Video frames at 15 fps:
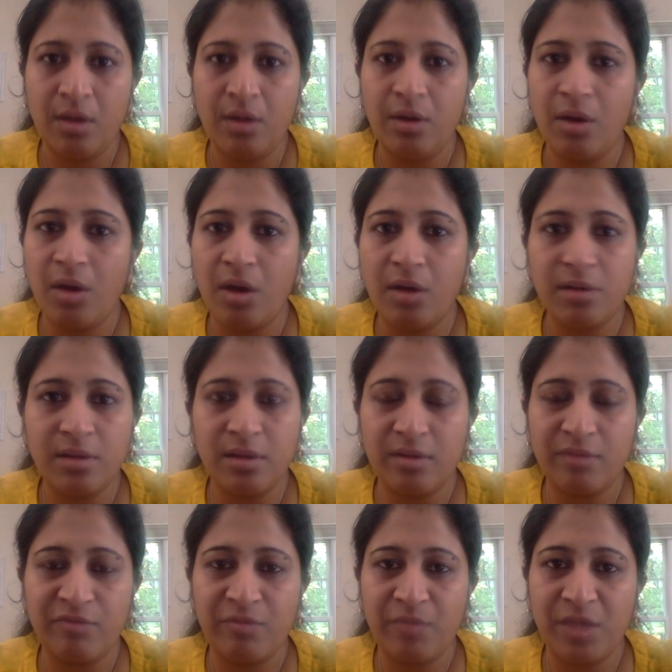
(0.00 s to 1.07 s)
not the
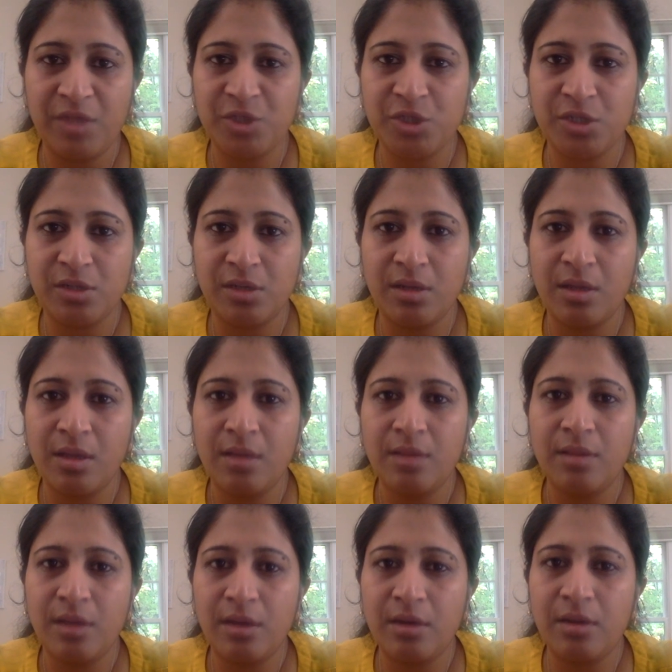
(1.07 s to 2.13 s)
information
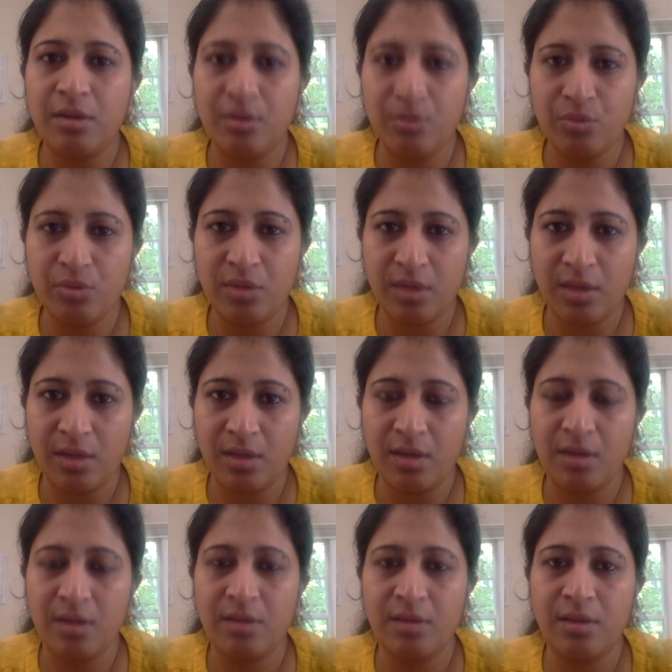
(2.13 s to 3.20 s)
that you think
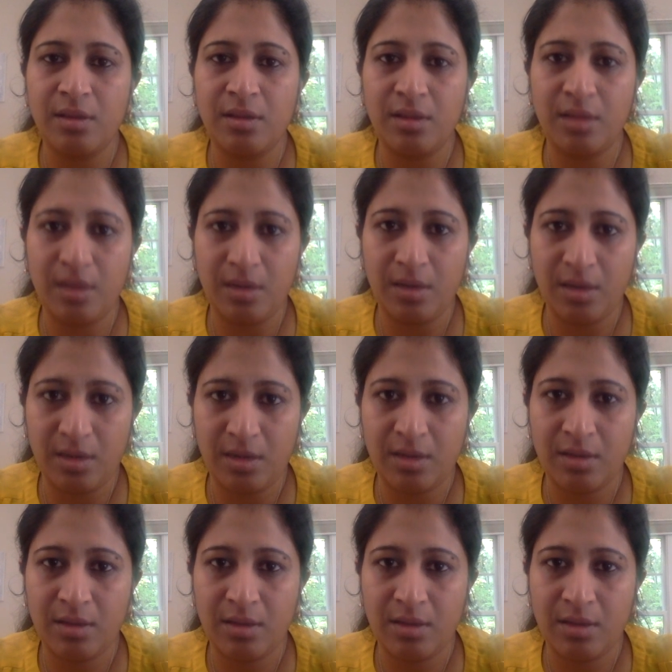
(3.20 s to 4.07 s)
that they need.